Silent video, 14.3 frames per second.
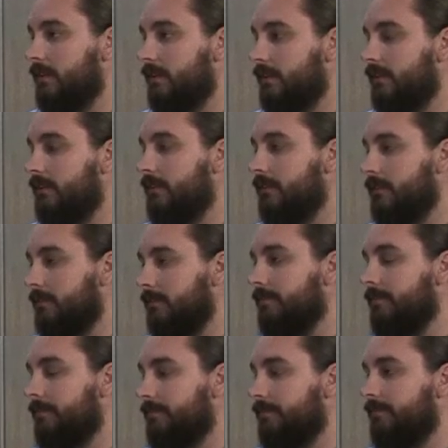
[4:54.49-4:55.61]

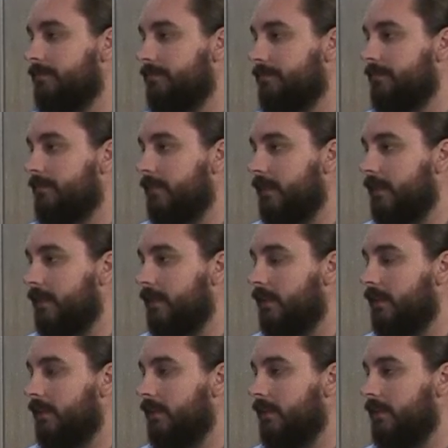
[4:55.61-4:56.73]

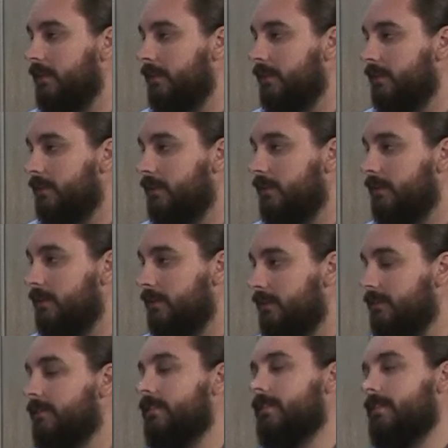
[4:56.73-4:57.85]

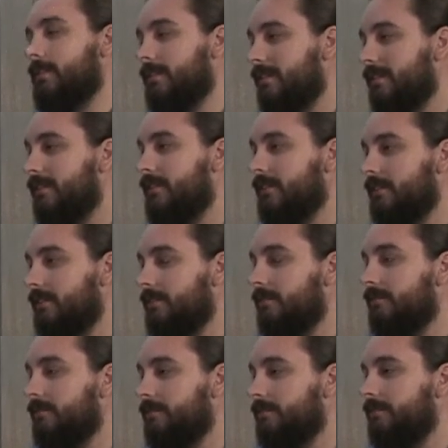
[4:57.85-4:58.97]

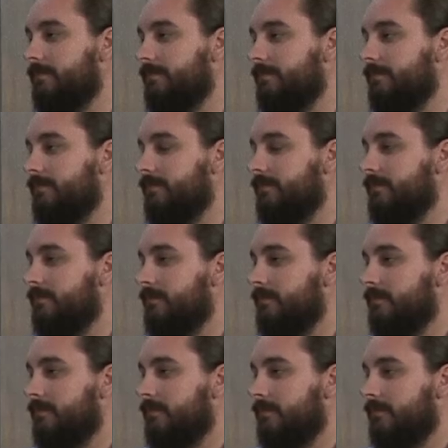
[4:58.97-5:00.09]

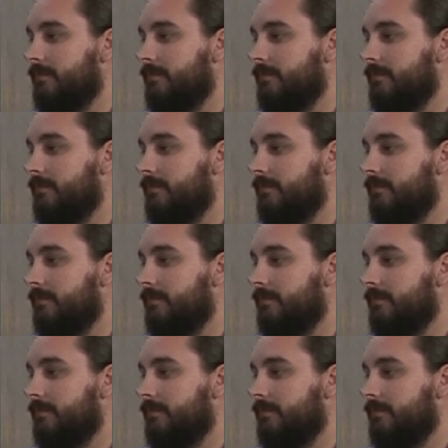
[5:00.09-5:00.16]
(silent)